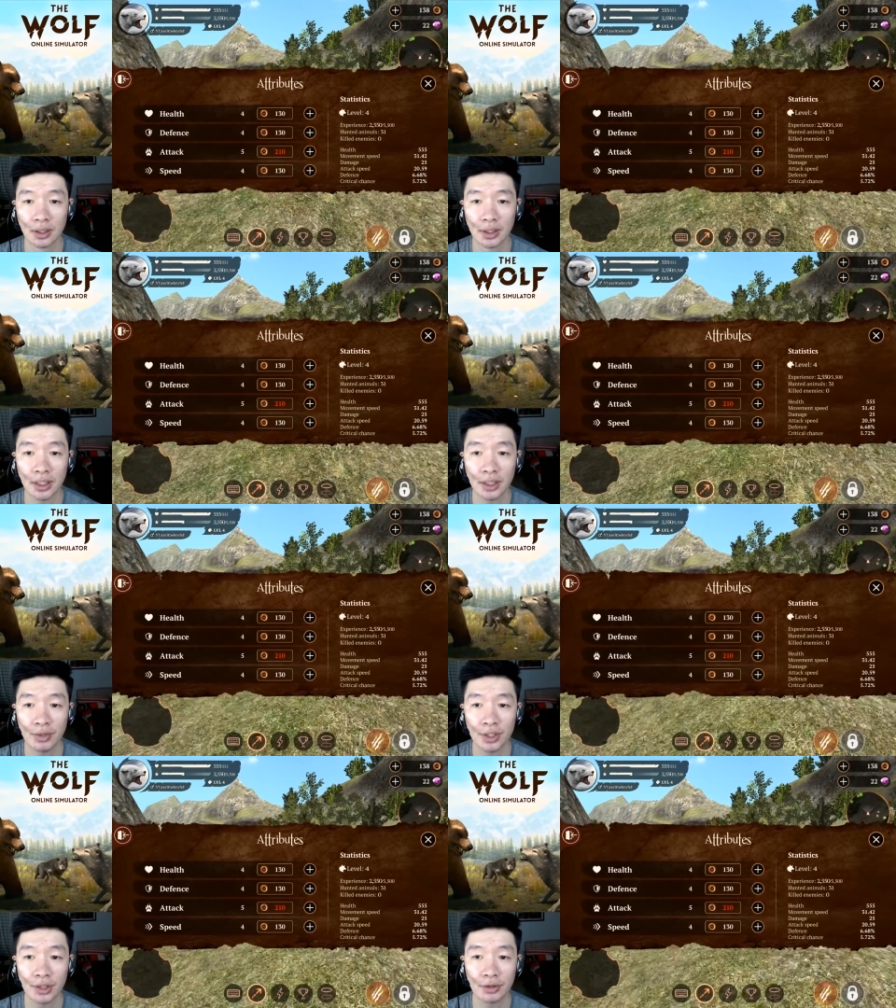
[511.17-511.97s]
Here
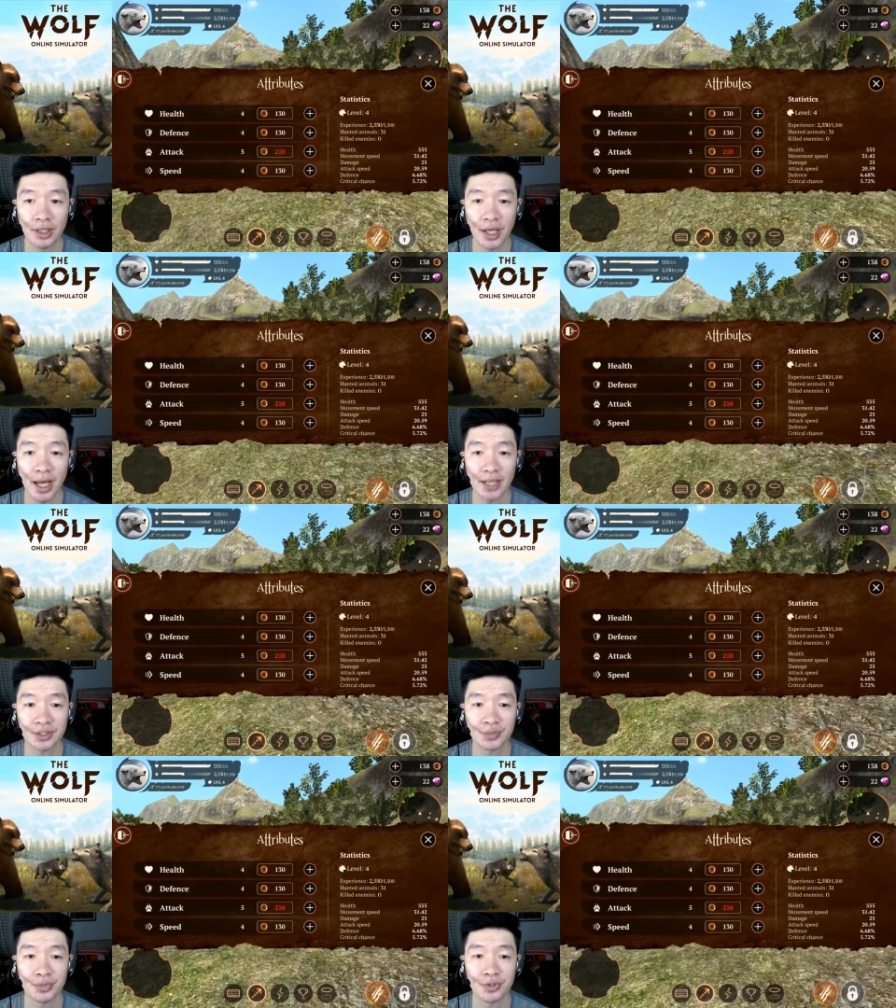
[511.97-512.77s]
we go, the
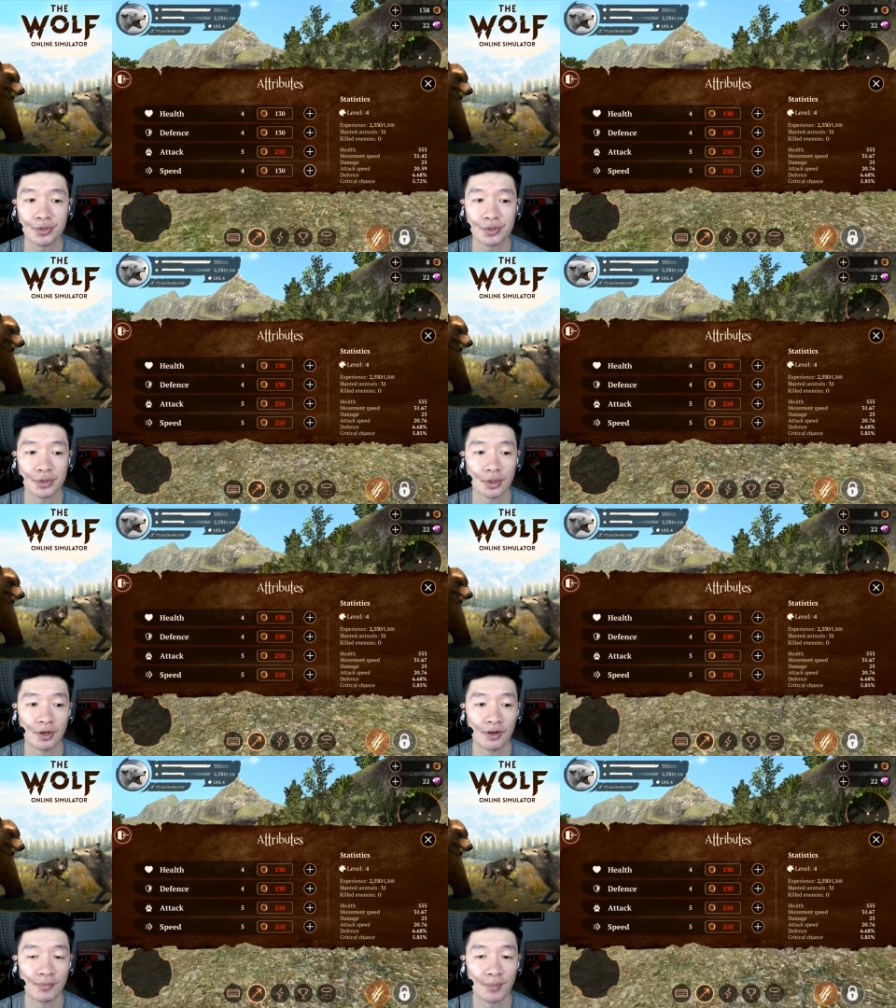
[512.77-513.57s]
attributes
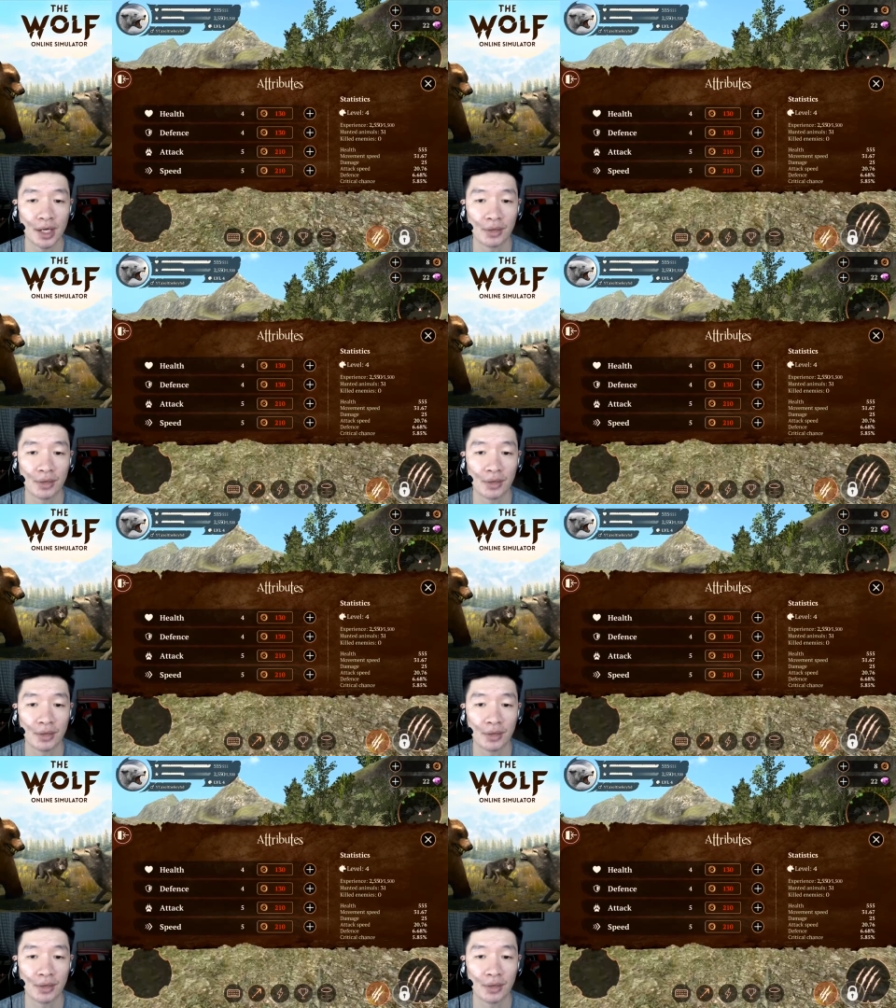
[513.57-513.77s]
of my